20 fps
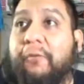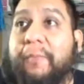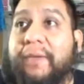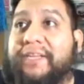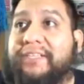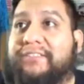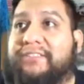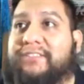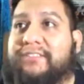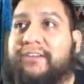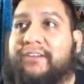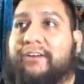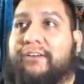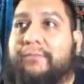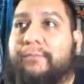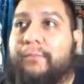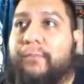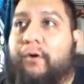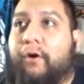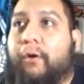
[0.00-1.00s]
made you
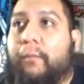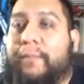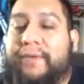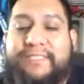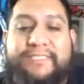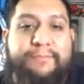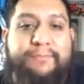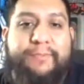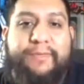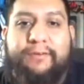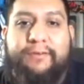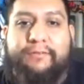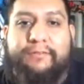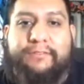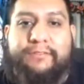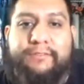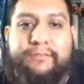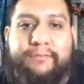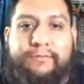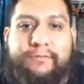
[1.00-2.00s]
start Bowman's
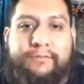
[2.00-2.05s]
Builds?